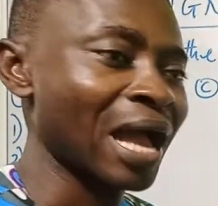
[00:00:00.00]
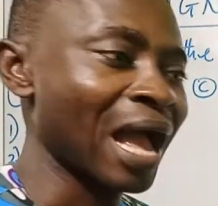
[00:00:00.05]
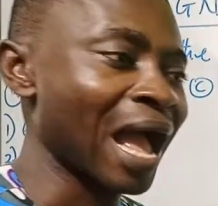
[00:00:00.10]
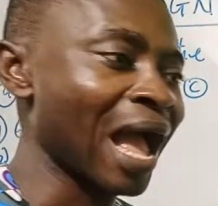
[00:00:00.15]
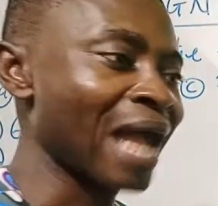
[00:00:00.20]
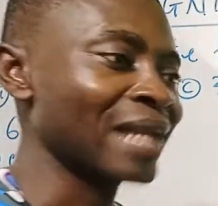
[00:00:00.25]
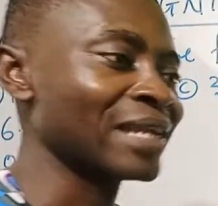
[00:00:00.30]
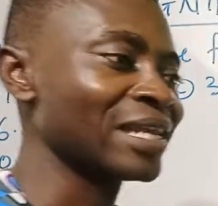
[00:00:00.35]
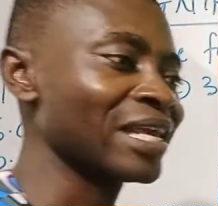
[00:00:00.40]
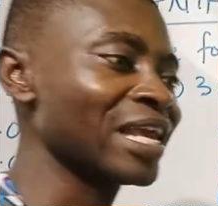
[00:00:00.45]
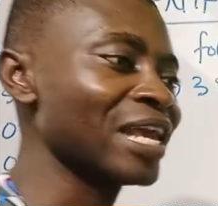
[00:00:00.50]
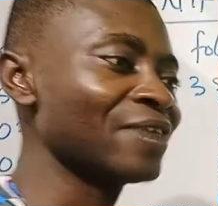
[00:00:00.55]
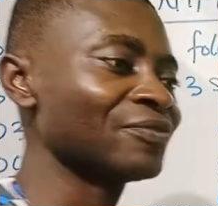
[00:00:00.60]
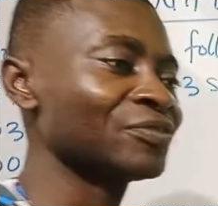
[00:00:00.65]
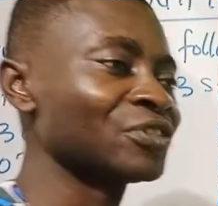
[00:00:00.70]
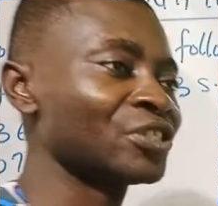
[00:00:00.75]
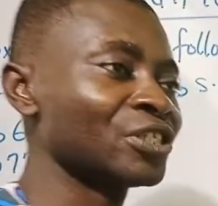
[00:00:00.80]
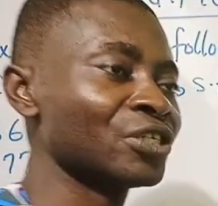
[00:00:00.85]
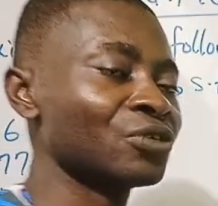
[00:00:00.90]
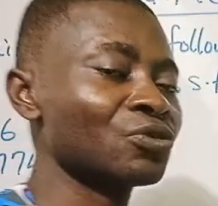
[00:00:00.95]
And if
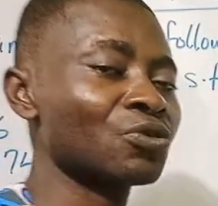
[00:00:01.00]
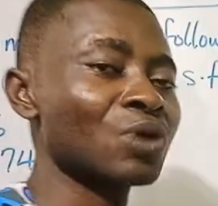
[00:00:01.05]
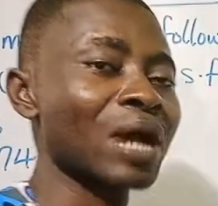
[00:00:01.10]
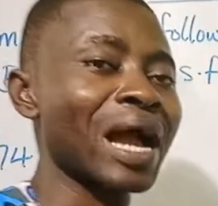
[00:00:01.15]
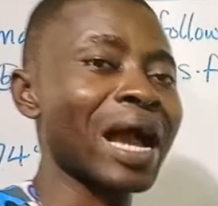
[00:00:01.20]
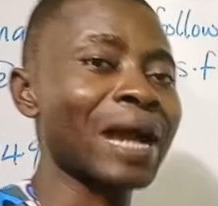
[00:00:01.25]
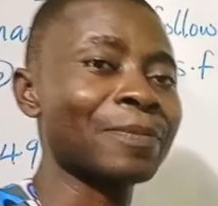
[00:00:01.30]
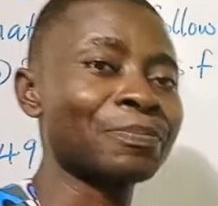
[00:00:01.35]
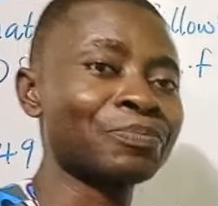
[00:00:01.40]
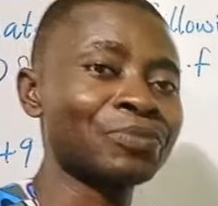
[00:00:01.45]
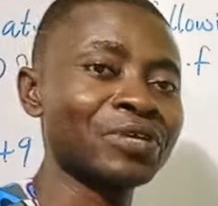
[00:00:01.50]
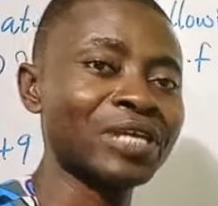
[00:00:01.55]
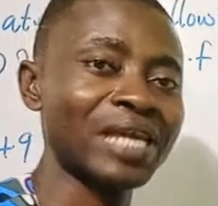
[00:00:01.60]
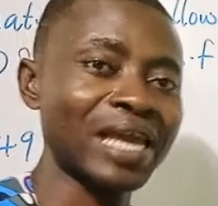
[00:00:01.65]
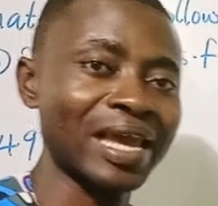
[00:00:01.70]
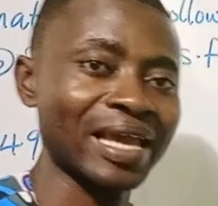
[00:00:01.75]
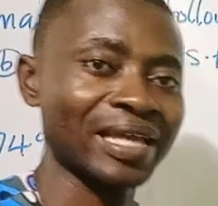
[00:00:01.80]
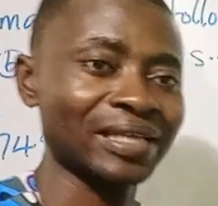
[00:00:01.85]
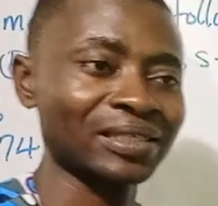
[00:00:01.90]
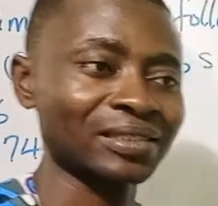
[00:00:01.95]
zero
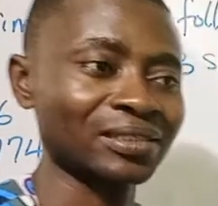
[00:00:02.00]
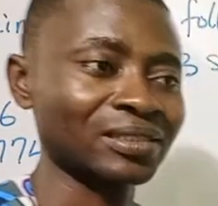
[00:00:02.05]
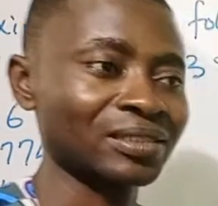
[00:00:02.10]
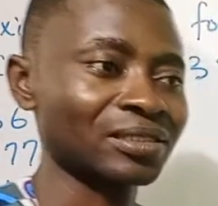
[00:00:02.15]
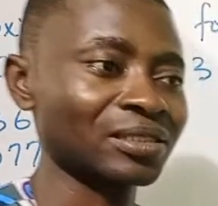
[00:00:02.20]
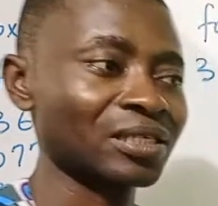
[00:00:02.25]
appears